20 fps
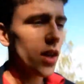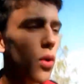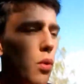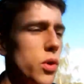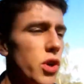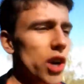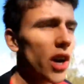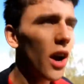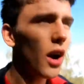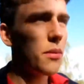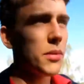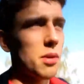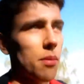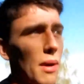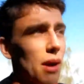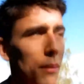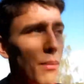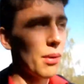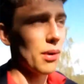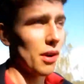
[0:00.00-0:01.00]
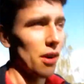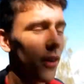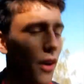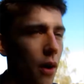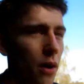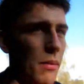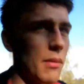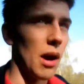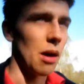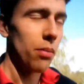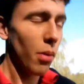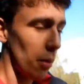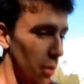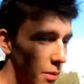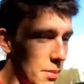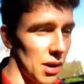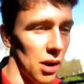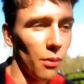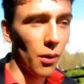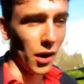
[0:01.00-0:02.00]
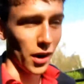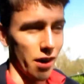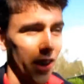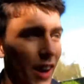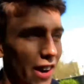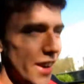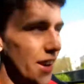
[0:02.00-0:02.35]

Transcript: Which I hope to be, but knowing me, I'll probably be at work.